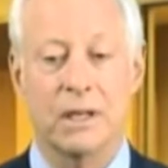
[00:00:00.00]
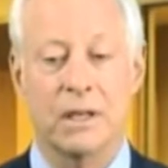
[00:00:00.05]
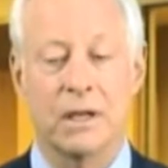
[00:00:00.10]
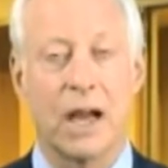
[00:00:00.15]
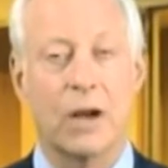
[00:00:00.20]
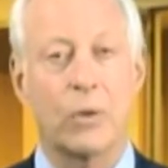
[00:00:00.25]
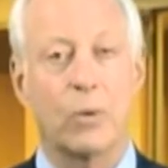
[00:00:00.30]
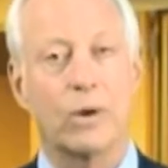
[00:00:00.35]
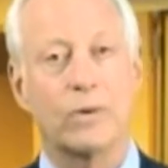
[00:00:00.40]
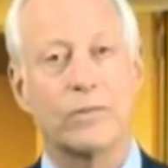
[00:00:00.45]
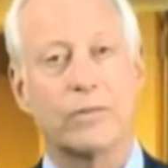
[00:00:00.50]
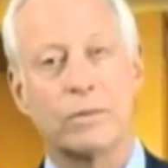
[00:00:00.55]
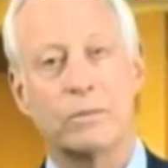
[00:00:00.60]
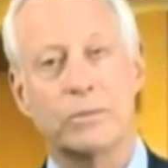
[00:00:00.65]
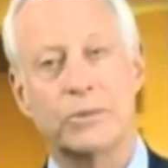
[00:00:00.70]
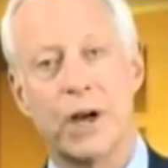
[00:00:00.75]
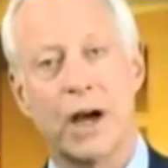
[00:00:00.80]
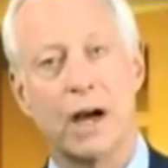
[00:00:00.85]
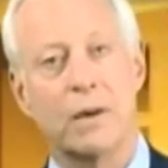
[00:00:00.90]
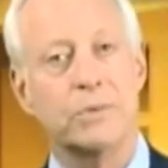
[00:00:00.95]
I worked from
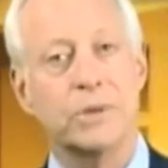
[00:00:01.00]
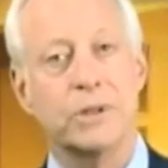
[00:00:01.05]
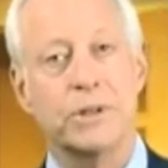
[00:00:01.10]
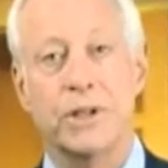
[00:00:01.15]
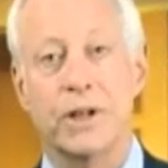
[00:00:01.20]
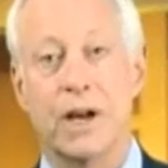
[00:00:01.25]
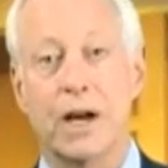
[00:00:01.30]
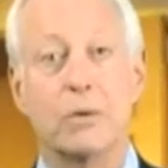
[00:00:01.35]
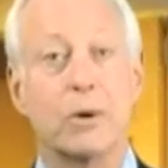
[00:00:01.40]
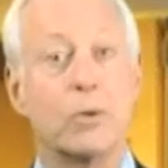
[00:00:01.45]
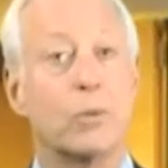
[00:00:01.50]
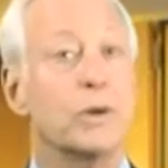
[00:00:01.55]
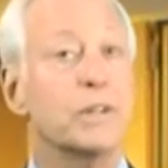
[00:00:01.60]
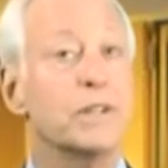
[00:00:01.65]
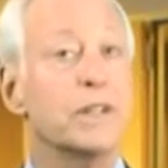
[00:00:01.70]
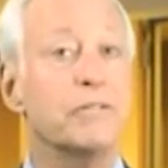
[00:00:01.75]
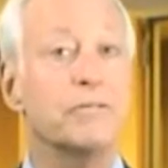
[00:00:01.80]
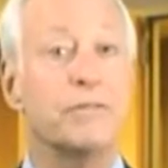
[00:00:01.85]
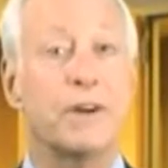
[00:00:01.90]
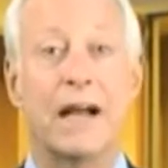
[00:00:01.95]
job to job. I worked
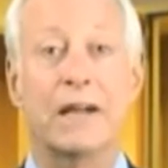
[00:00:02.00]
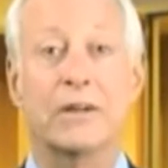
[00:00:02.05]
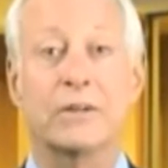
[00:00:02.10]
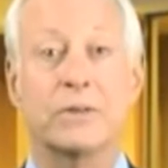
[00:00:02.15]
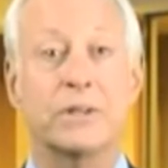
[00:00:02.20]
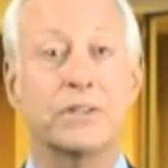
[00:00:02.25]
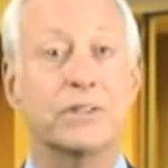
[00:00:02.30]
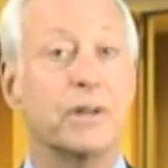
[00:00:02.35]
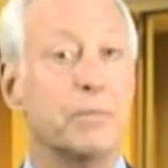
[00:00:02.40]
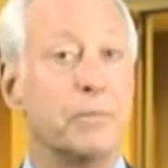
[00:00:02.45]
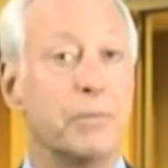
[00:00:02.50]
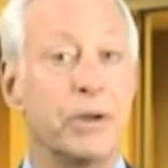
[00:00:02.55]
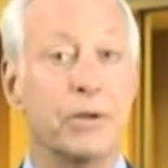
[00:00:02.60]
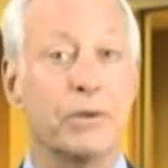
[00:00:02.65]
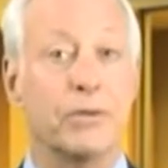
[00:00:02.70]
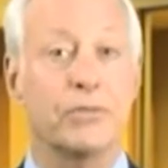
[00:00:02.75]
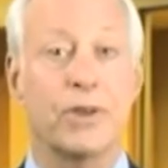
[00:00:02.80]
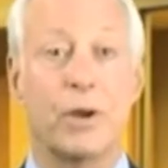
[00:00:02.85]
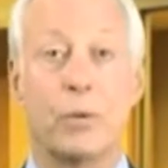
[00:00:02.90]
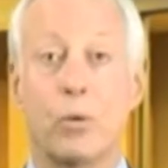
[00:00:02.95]
in factories and
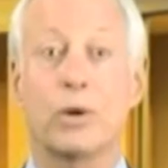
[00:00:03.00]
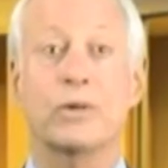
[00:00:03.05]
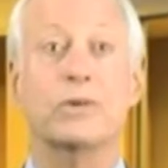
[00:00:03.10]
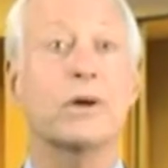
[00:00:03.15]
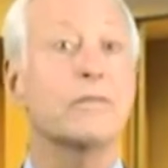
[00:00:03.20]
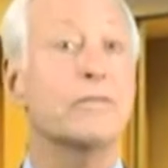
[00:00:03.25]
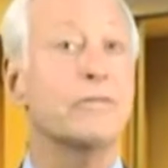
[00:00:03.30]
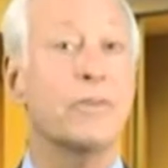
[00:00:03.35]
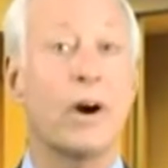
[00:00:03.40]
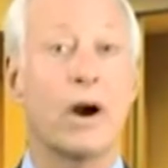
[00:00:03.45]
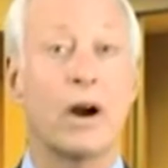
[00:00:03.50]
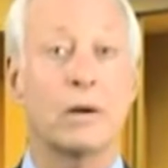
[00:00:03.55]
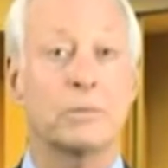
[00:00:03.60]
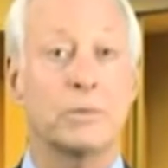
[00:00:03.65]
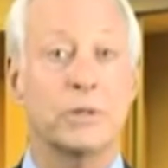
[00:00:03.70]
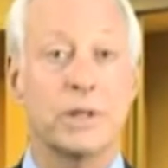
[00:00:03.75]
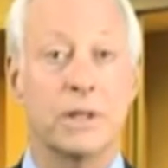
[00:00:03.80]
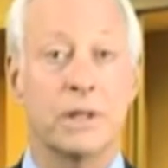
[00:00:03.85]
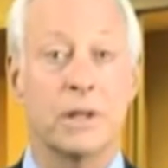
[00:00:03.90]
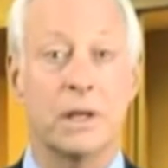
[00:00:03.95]
mills. I worked on farms
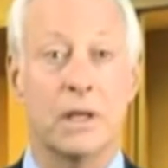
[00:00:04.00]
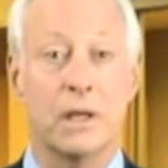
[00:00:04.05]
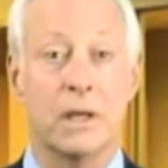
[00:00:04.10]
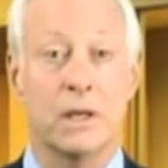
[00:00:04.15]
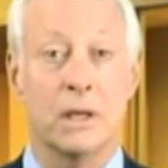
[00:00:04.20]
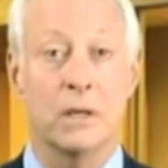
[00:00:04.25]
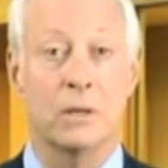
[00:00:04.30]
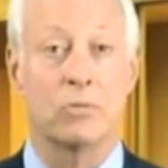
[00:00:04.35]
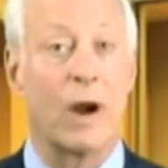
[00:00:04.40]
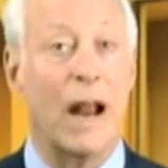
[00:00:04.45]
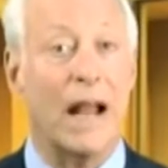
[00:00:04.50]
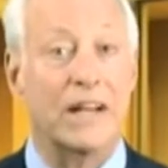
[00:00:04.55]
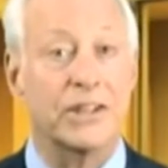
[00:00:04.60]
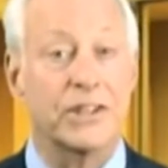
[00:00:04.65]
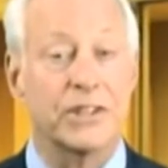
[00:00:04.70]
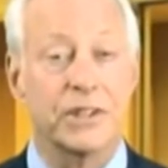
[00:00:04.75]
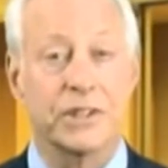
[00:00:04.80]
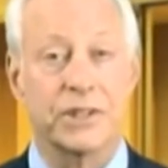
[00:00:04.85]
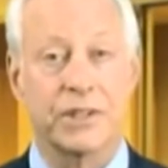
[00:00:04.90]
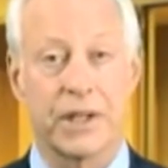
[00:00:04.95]
and
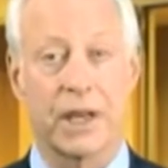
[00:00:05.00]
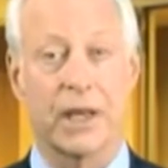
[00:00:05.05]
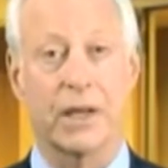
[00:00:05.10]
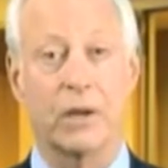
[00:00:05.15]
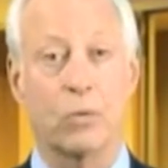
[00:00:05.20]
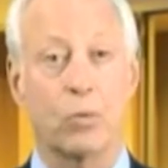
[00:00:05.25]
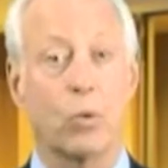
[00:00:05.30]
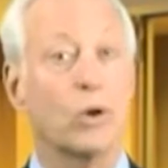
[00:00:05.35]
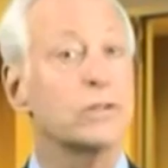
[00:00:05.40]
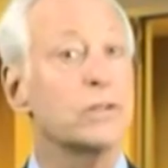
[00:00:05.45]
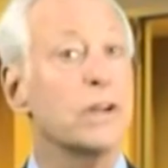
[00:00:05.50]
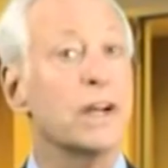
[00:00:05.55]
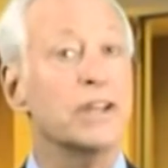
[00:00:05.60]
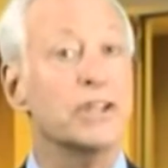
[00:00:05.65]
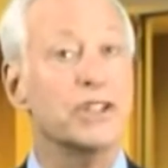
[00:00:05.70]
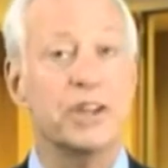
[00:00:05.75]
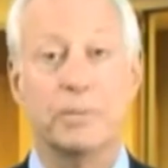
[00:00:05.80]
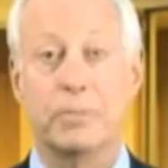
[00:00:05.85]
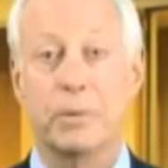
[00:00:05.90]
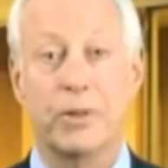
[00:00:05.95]
ranches. I worked on a
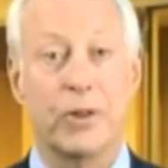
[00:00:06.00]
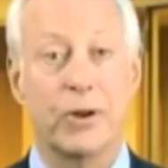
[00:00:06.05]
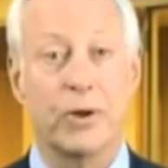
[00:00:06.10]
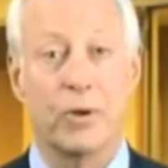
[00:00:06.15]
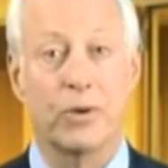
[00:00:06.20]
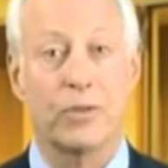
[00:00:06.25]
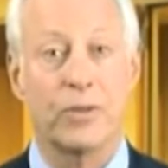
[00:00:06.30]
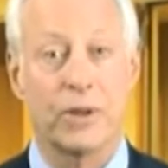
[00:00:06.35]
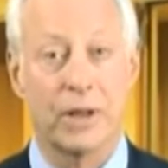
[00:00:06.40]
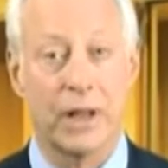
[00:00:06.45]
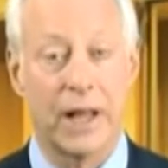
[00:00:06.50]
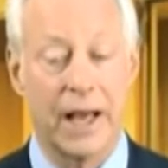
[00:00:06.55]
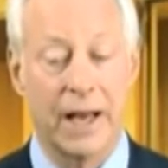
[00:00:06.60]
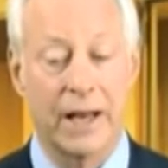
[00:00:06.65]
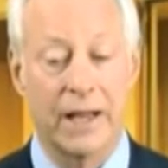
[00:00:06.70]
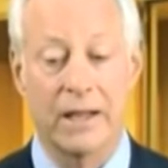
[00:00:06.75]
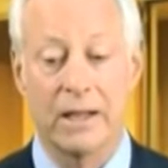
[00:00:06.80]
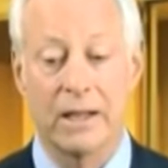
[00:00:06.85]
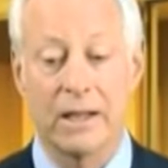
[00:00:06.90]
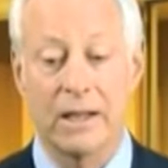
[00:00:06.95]
ship in the North
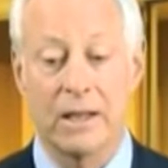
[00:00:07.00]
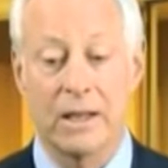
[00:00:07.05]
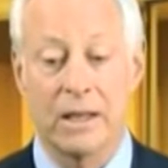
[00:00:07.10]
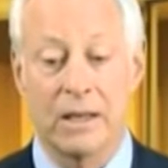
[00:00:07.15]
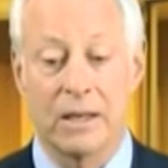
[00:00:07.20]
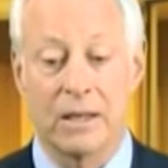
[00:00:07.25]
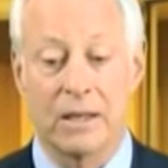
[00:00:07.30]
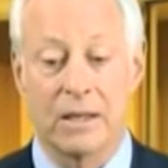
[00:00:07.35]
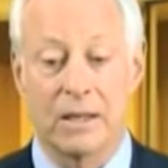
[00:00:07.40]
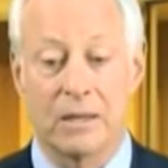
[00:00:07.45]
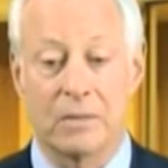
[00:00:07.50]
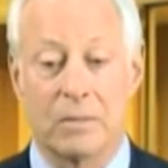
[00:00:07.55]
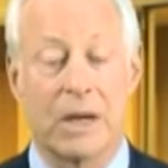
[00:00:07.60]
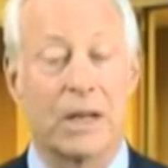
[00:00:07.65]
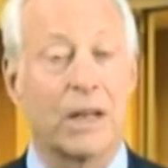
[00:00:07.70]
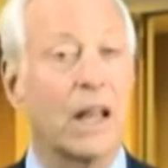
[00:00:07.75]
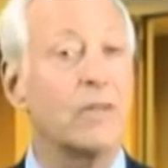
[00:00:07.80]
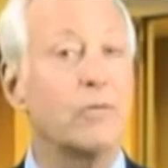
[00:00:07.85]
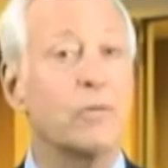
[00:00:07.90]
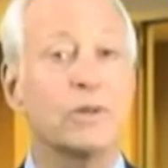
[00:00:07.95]
Atlantic. My
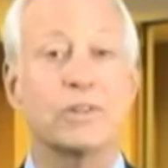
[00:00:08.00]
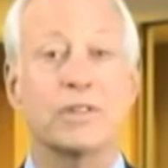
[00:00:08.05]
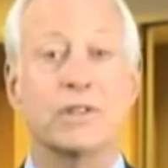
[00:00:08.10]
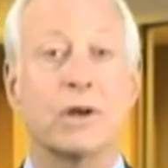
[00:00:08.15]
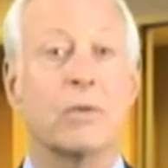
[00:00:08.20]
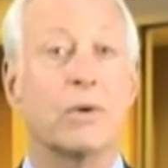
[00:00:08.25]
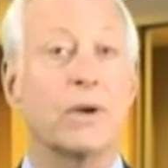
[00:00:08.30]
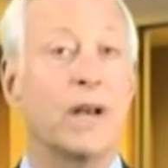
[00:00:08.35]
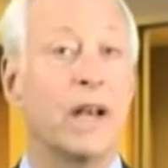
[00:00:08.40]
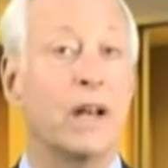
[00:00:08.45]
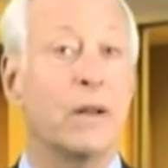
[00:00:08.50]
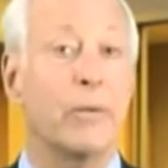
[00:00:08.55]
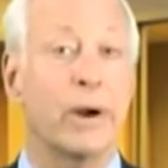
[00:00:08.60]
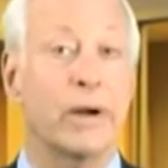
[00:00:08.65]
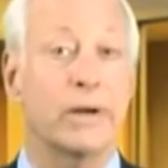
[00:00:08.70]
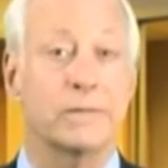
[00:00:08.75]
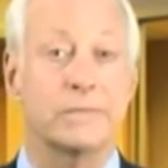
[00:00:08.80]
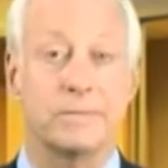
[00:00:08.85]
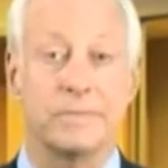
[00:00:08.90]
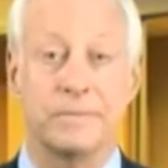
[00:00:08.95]
life wasn't going anywhere.